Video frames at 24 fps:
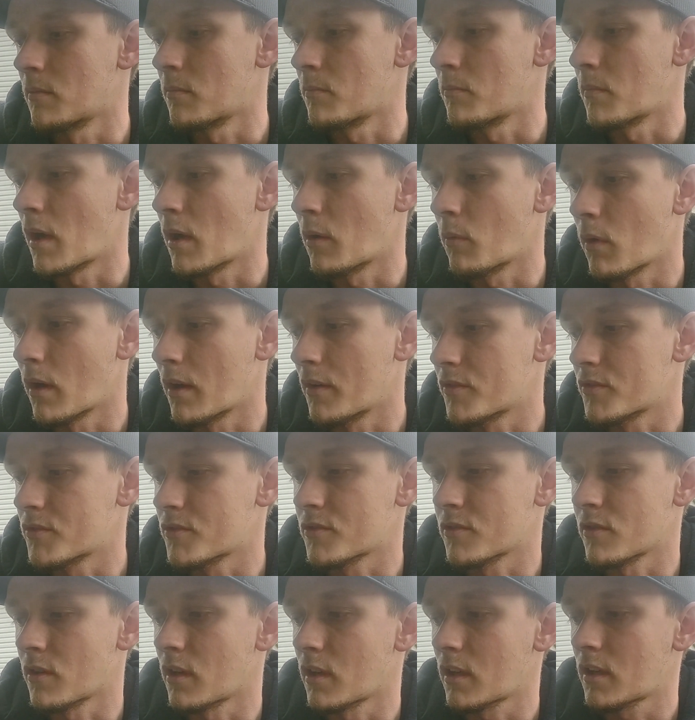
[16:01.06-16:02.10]
my wife's
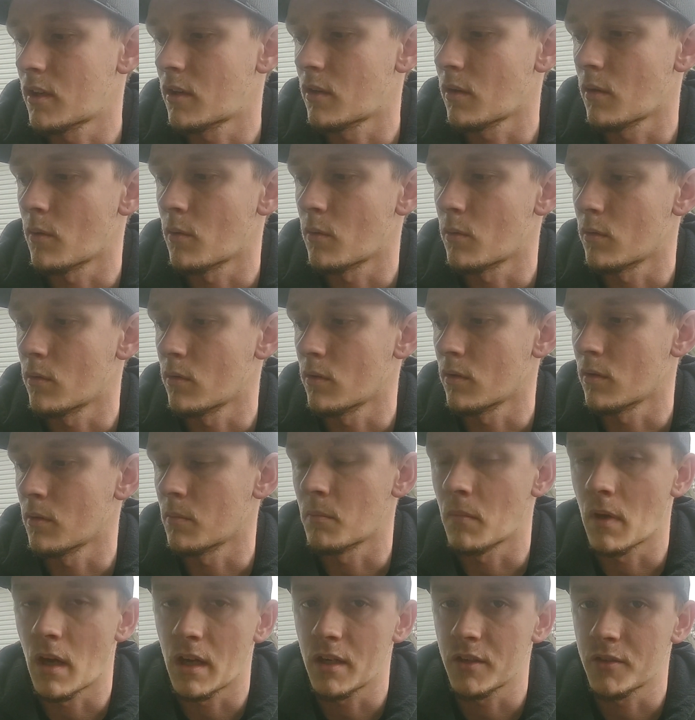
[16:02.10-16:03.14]
truck or
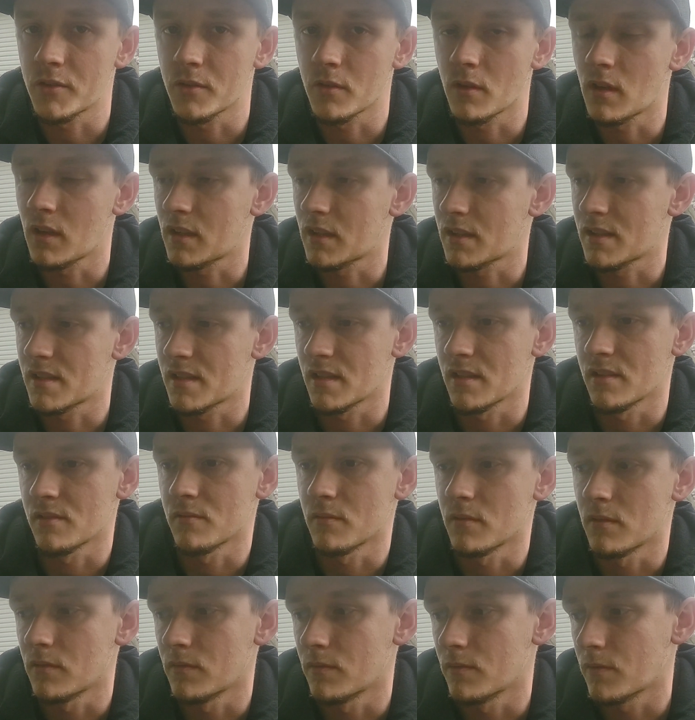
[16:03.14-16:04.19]
my truck since
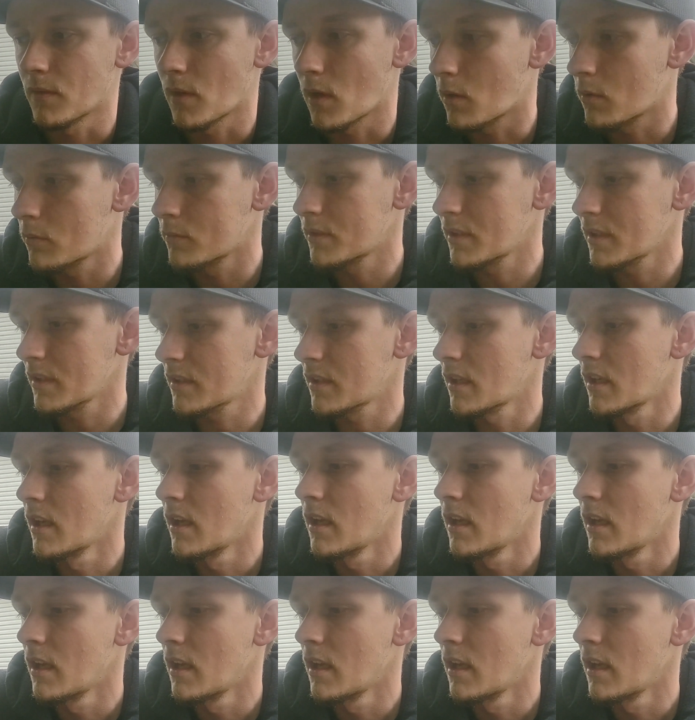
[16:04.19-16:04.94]
we've owned it.